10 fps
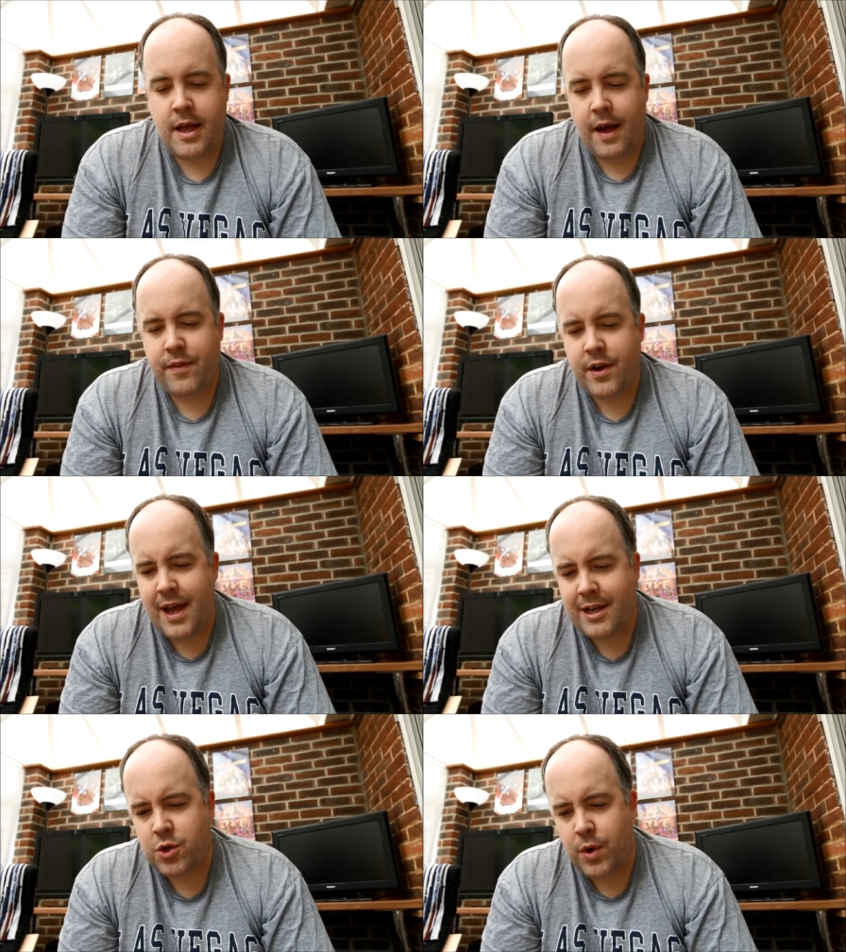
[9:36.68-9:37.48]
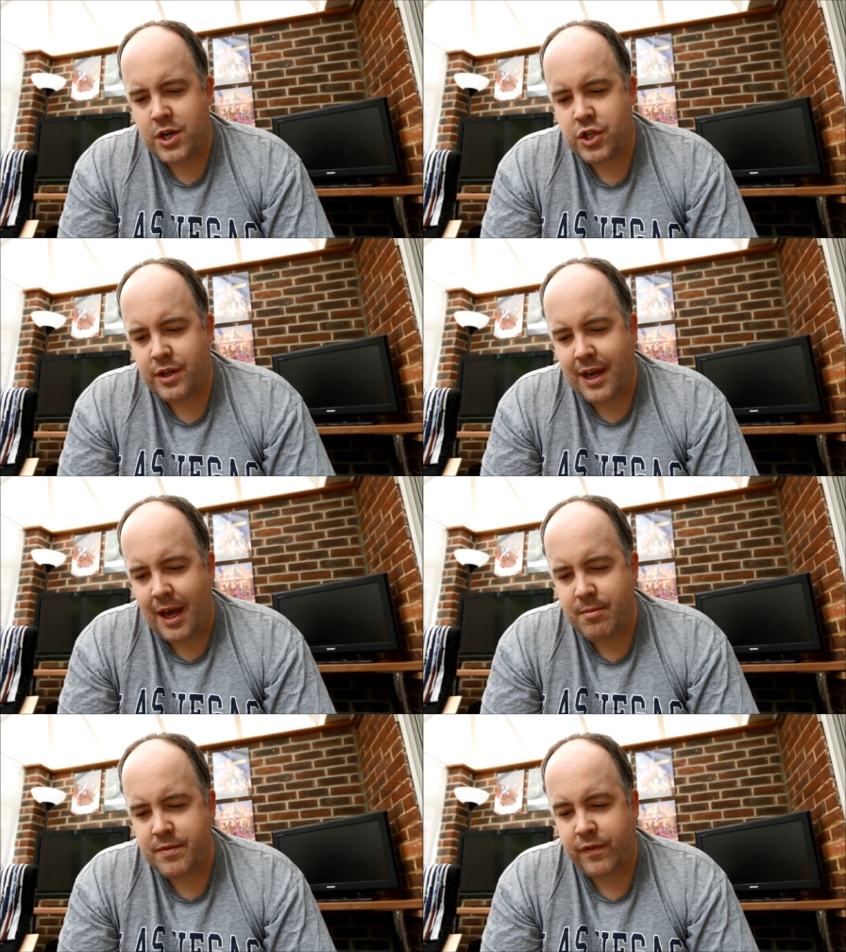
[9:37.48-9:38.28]
And the next question
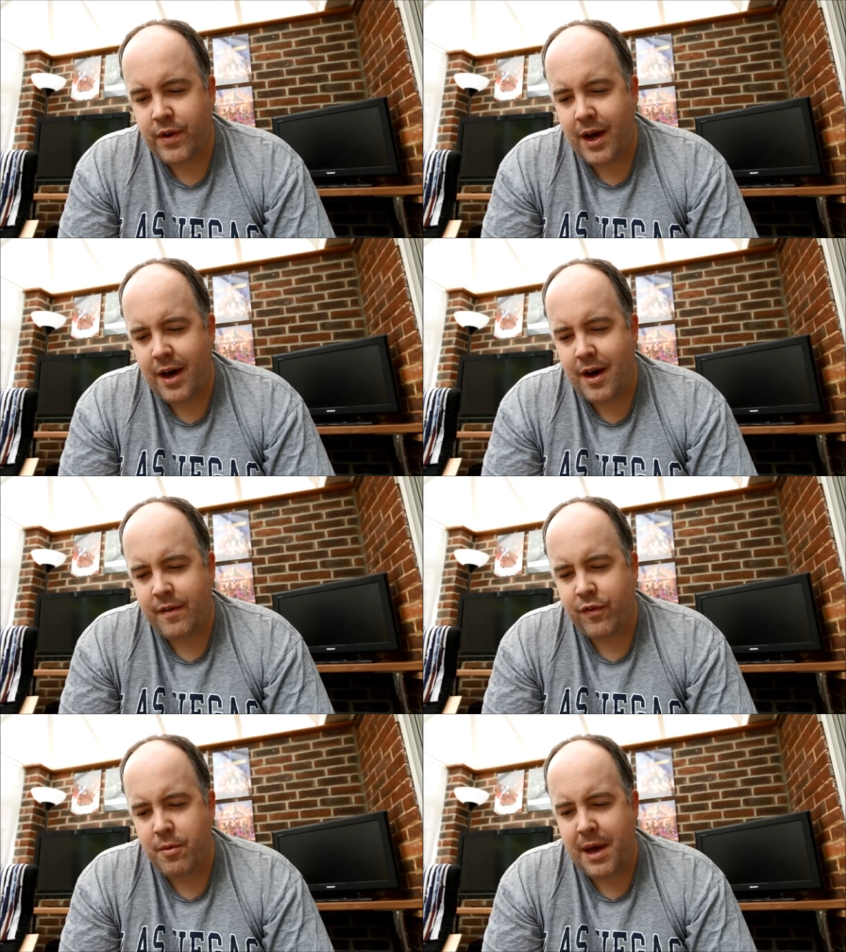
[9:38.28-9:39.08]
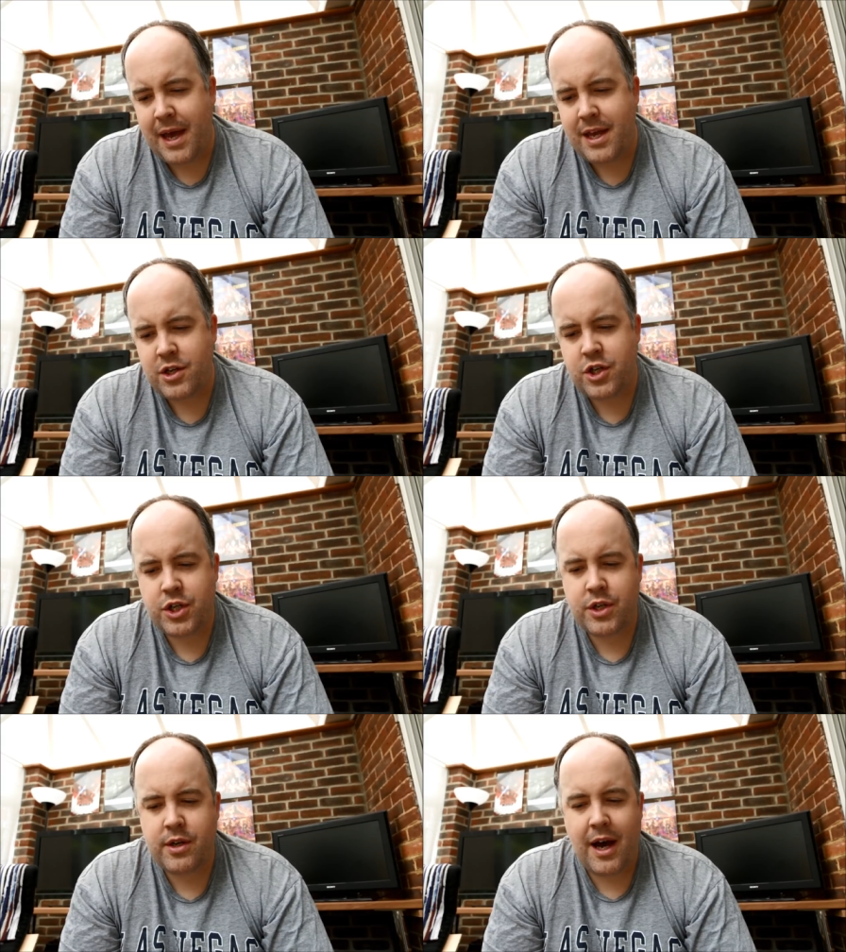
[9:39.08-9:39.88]
came from
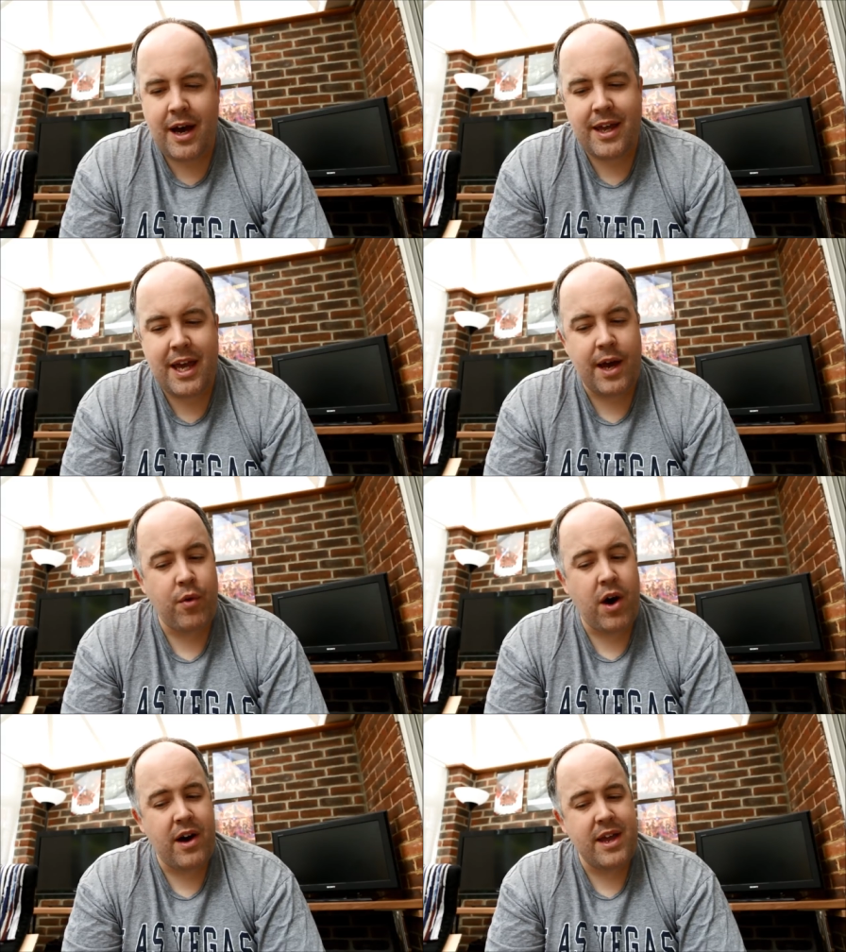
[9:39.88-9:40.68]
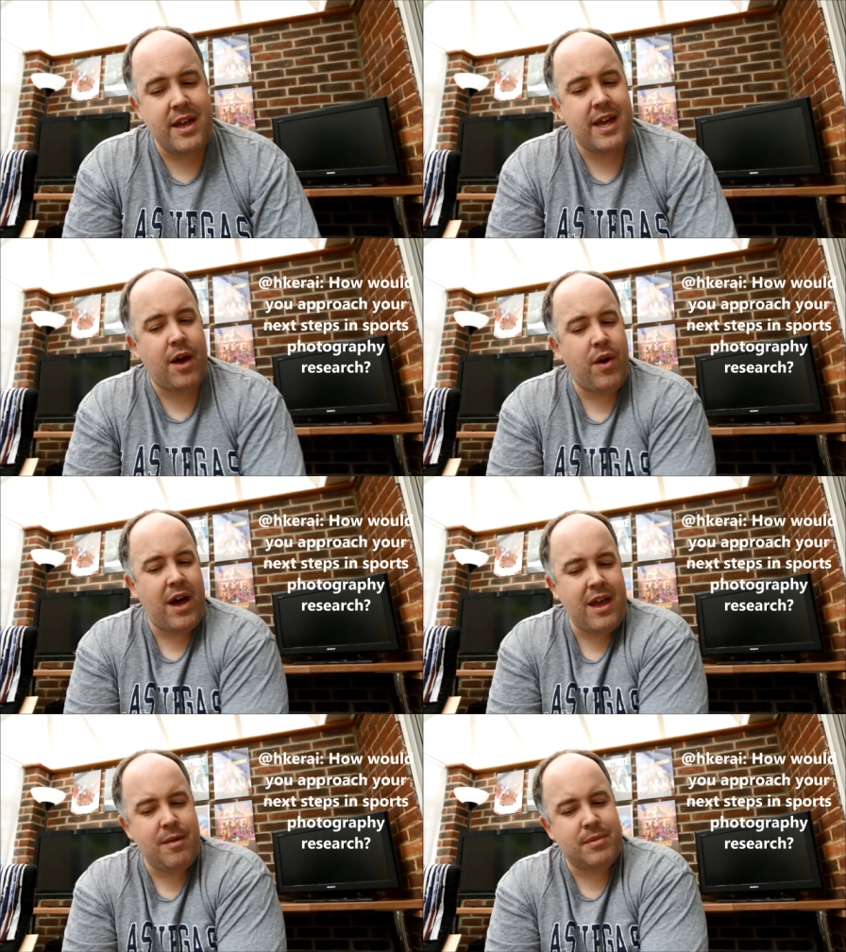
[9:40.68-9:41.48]
H. Kerai.
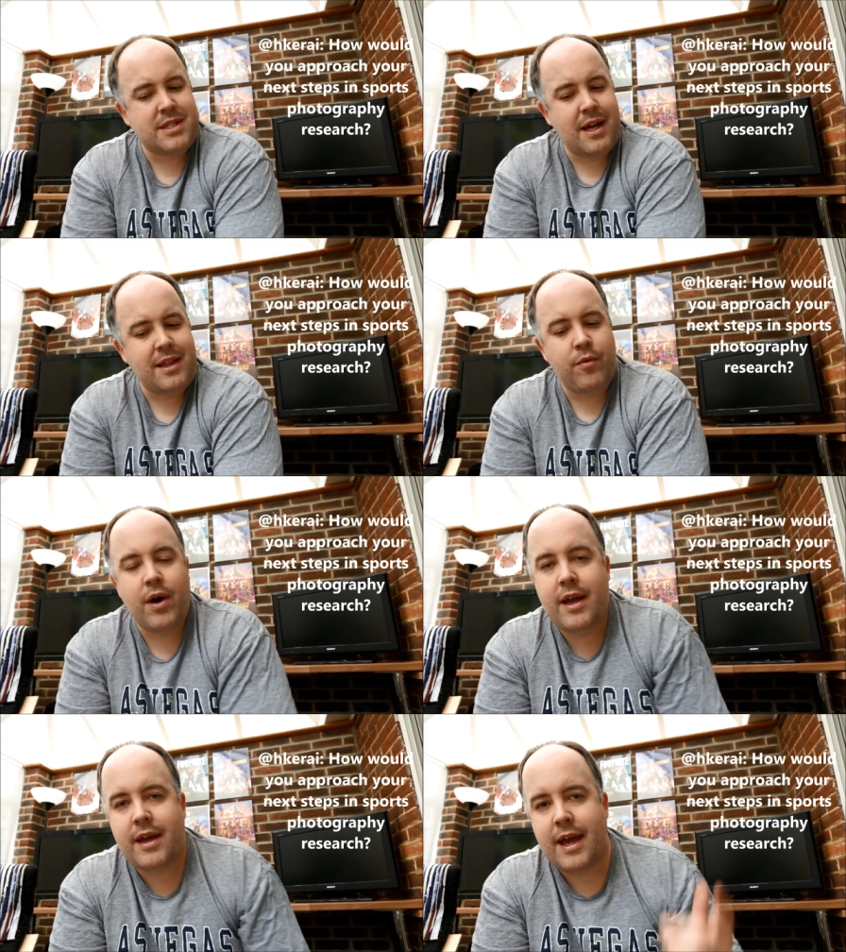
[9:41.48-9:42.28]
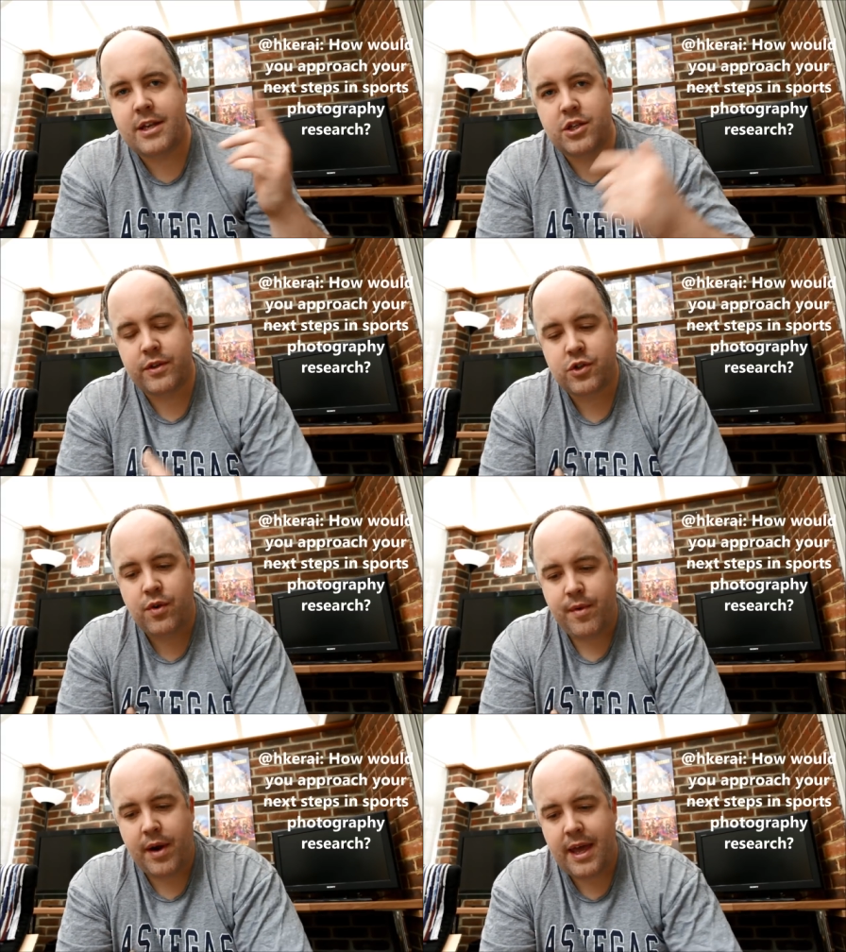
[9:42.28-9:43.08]
Kerai, am I saying that right? Again, it's on the
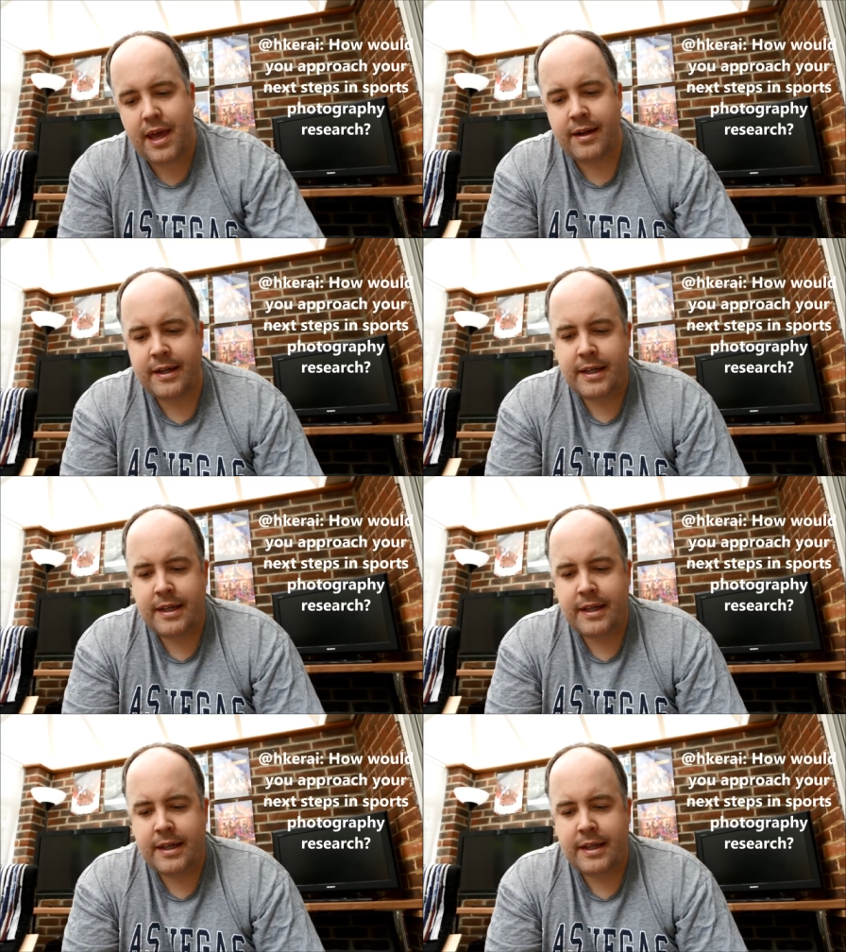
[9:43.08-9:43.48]
screen right here.